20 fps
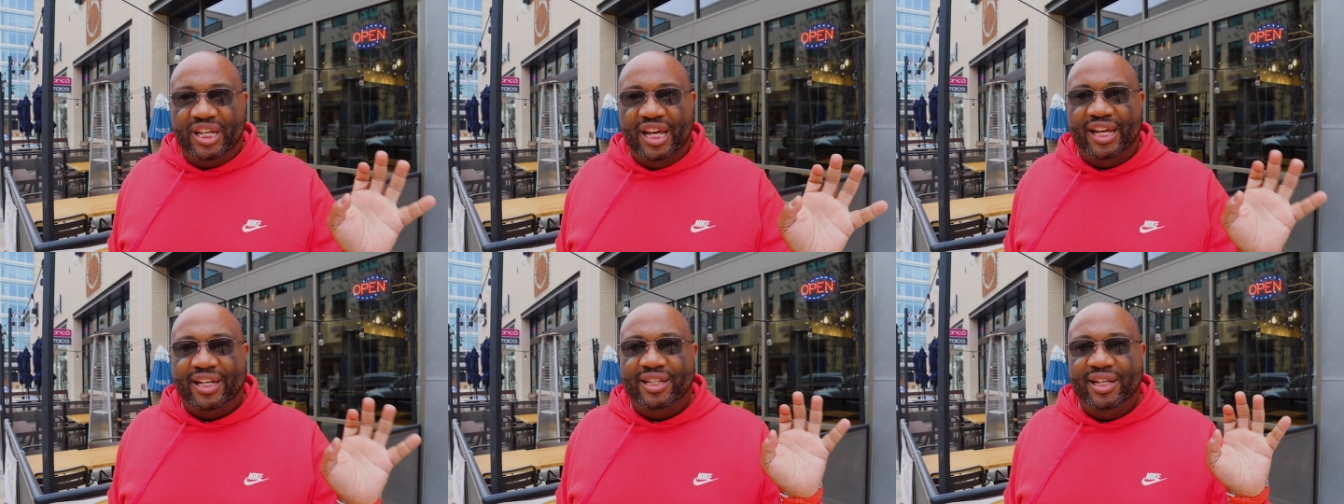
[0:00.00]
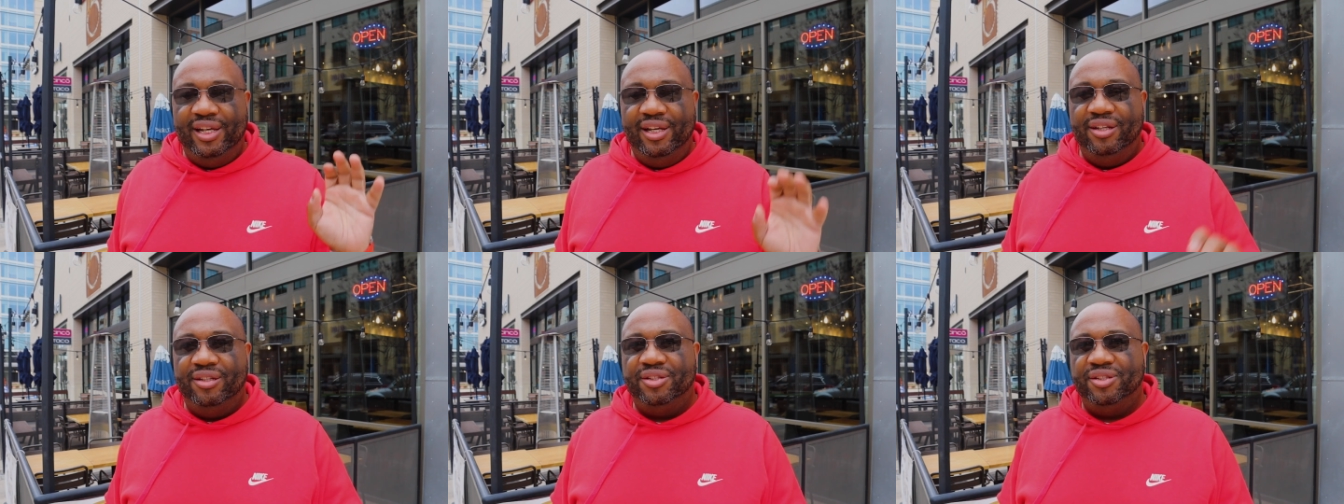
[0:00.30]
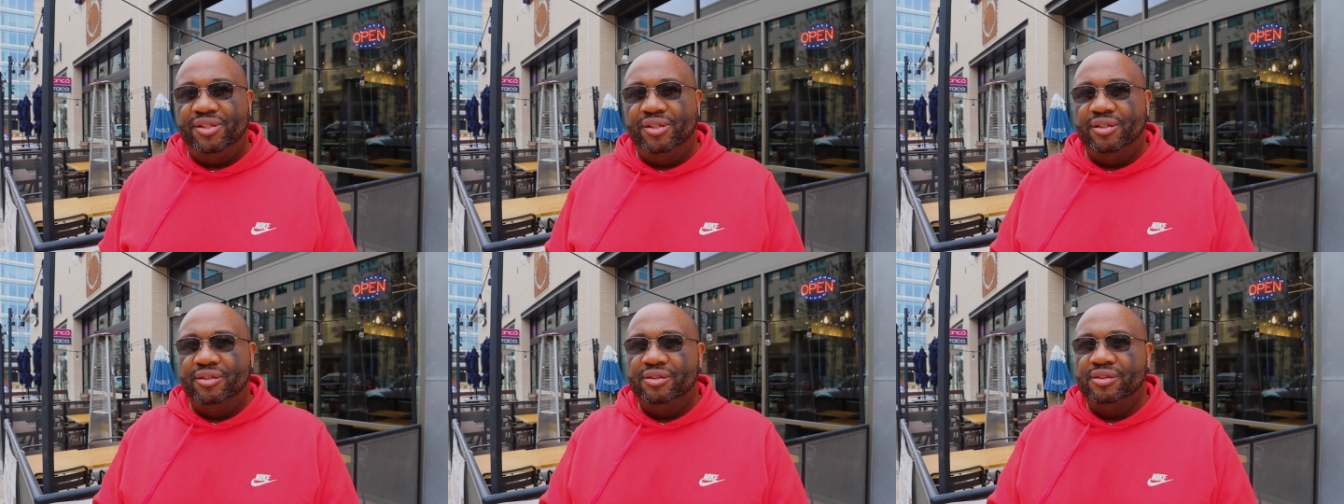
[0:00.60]

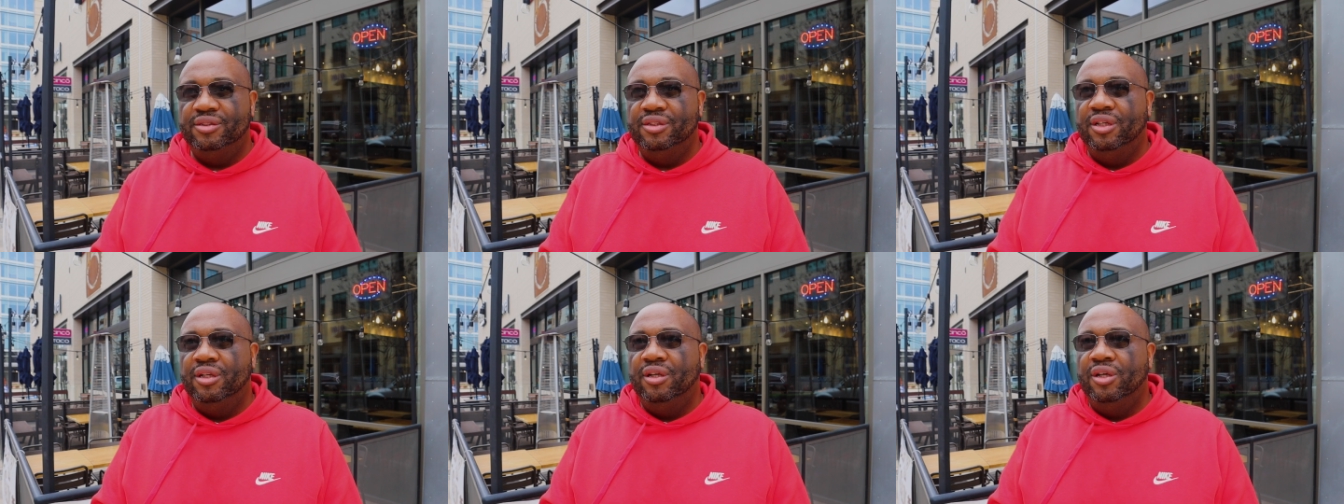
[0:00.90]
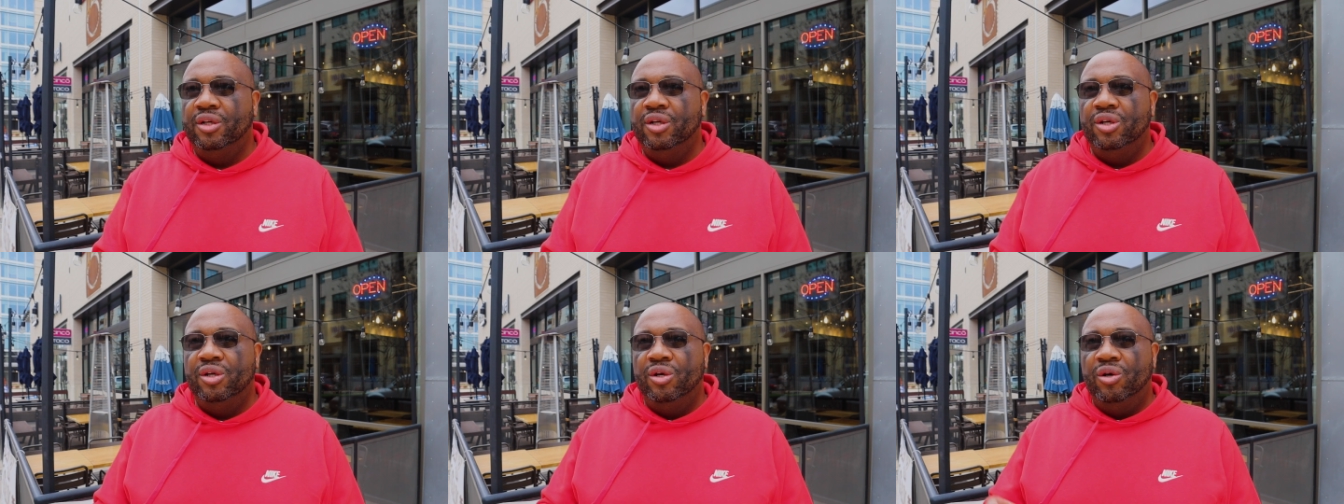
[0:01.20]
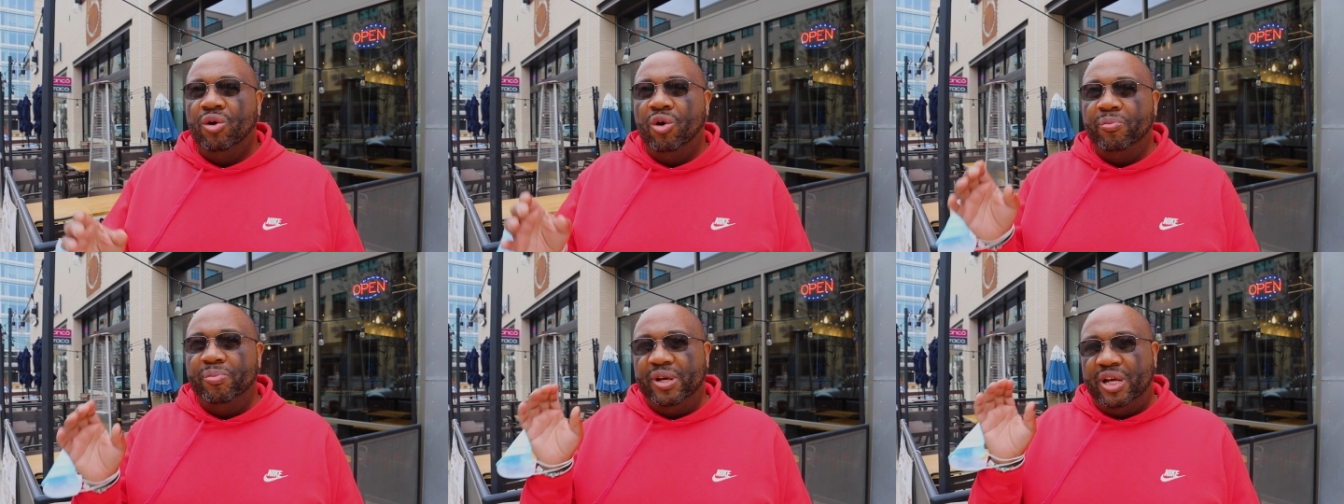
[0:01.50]
techniques
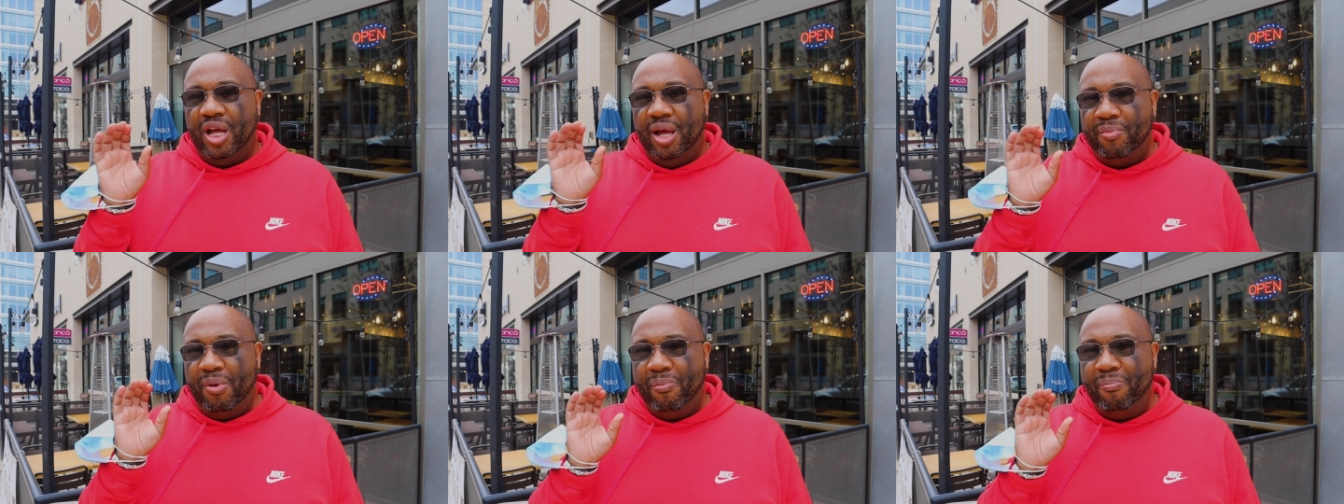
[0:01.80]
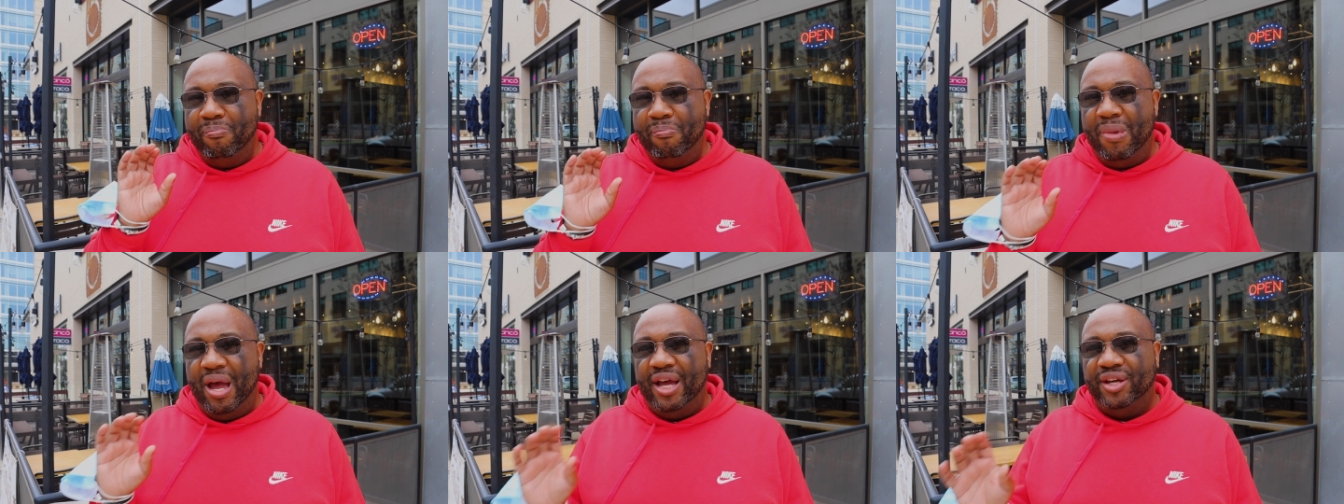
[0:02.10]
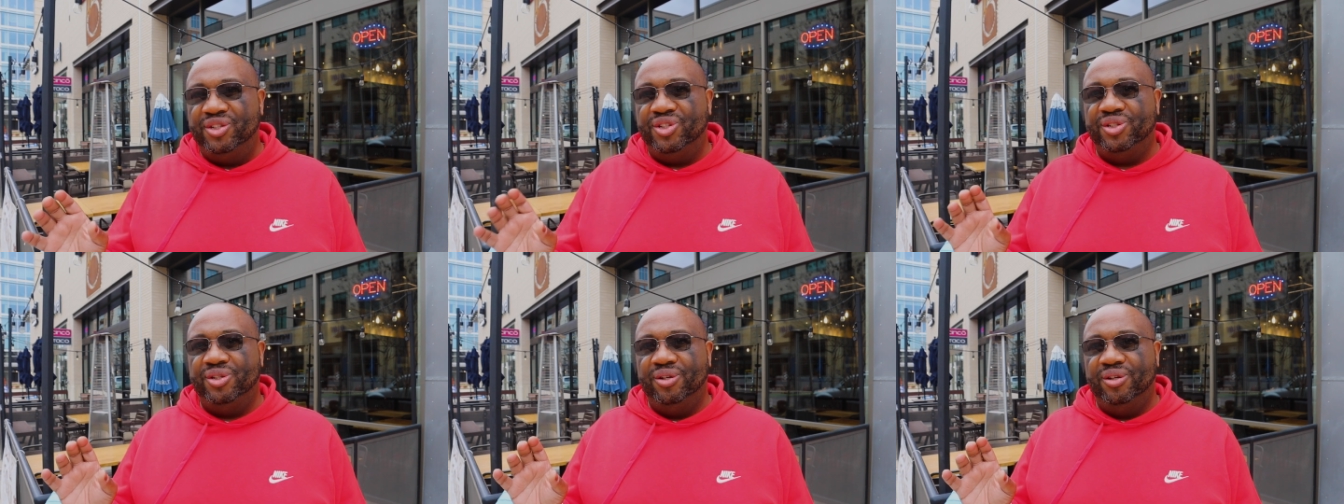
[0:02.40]
or become a
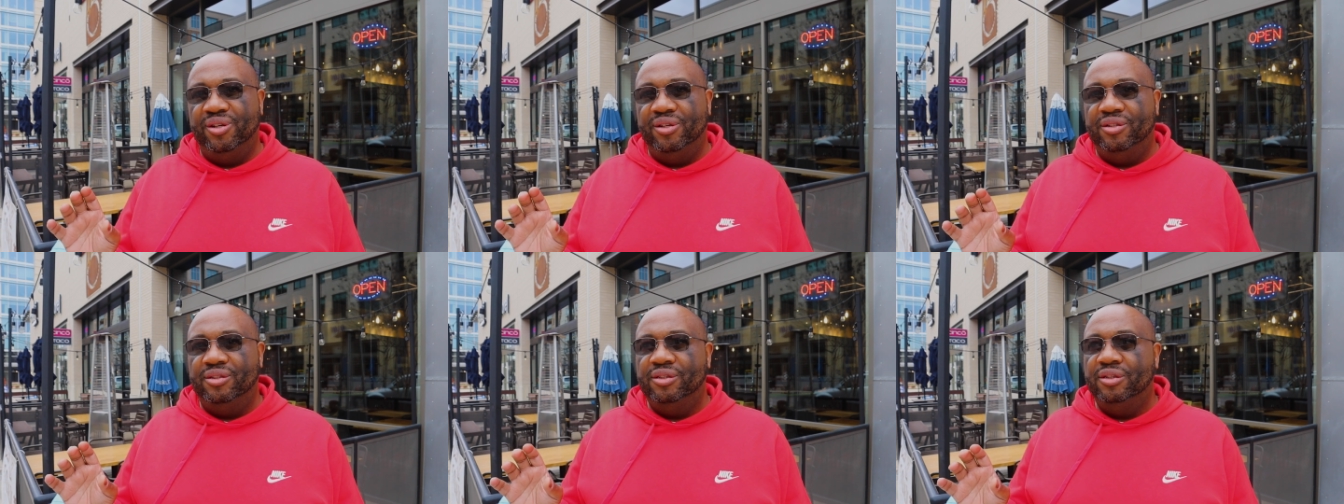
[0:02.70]
master?